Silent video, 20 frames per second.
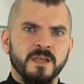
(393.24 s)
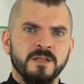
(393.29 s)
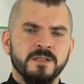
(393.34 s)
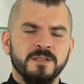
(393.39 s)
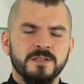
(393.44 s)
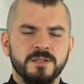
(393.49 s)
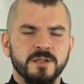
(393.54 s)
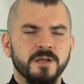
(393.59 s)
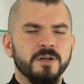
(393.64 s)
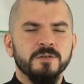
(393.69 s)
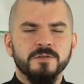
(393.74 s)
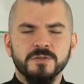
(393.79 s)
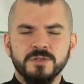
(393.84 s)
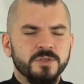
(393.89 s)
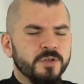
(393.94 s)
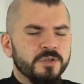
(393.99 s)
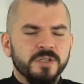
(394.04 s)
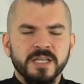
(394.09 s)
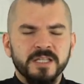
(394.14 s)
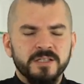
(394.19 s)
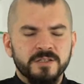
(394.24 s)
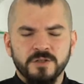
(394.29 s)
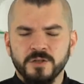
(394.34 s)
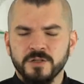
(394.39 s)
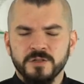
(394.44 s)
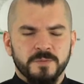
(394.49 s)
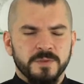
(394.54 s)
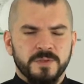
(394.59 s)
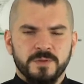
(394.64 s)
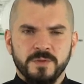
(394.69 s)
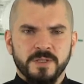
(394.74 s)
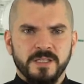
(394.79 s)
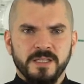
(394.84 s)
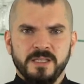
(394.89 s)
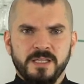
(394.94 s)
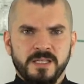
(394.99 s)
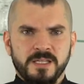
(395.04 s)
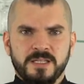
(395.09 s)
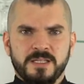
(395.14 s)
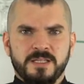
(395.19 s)
So don't get caught between
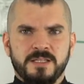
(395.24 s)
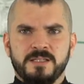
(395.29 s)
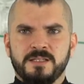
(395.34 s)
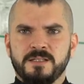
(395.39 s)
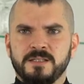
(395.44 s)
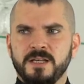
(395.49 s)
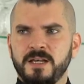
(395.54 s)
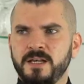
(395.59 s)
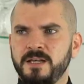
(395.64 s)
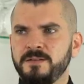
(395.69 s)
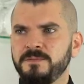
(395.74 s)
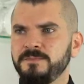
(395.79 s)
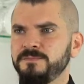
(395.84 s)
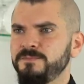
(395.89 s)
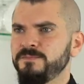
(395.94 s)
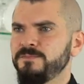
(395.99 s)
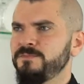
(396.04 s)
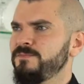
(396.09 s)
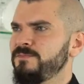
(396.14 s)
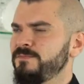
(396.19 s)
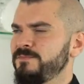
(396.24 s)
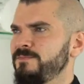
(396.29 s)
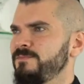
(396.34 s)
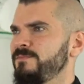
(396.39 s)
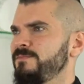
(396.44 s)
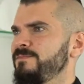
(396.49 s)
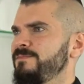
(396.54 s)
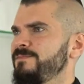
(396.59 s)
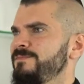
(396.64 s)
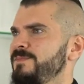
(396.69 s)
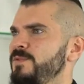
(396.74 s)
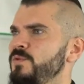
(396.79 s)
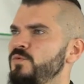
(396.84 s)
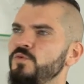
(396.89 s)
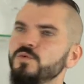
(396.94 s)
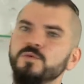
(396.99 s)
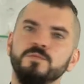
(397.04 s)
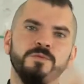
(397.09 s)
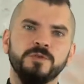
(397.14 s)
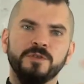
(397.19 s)
this
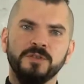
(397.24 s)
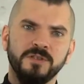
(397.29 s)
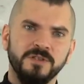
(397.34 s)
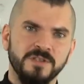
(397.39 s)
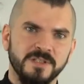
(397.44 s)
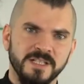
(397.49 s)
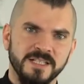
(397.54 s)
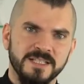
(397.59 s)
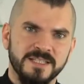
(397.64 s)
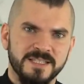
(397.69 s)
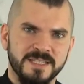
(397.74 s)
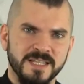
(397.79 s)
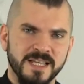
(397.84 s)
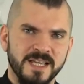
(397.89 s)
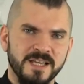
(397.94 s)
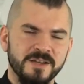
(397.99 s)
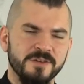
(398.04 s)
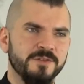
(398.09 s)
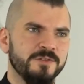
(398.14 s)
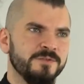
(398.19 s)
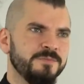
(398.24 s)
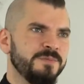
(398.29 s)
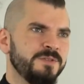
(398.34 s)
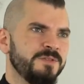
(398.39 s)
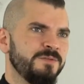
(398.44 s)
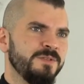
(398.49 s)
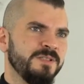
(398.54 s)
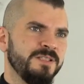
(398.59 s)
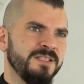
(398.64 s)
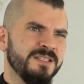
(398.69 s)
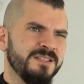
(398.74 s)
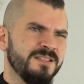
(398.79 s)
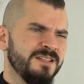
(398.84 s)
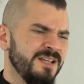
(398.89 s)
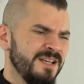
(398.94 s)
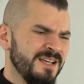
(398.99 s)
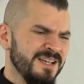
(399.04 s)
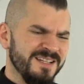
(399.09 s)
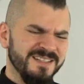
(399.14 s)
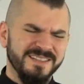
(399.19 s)
rumor, let's say, or between this
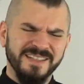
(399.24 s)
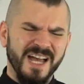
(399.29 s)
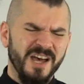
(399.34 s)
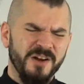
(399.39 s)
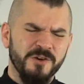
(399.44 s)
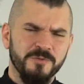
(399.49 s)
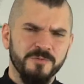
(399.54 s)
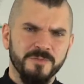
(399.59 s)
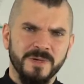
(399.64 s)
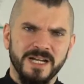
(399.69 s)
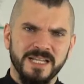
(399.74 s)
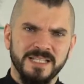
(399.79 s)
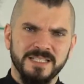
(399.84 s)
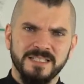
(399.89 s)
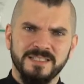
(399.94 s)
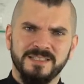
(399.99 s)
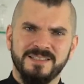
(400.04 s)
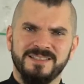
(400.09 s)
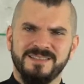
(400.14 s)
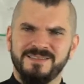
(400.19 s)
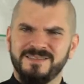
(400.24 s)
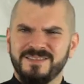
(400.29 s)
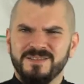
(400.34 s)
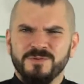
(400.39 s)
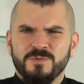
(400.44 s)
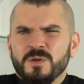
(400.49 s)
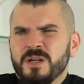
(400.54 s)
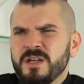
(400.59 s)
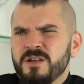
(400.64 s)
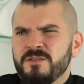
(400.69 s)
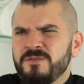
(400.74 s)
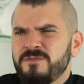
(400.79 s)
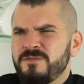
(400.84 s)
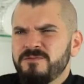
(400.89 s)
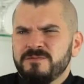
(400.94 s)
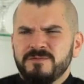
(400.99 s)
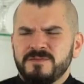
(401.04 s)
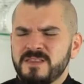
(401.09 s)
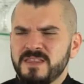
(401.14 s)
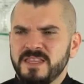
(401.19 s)
narrow-minded way of
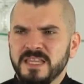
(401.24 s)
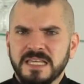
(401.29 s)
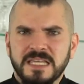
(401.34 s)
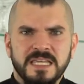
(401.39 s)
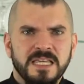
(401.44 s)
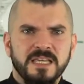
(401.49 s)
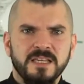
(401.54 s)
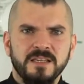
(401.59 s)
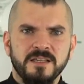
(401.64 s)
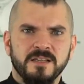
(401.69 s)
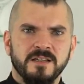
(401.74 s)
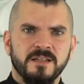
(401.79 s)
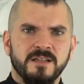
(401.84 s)
thinking.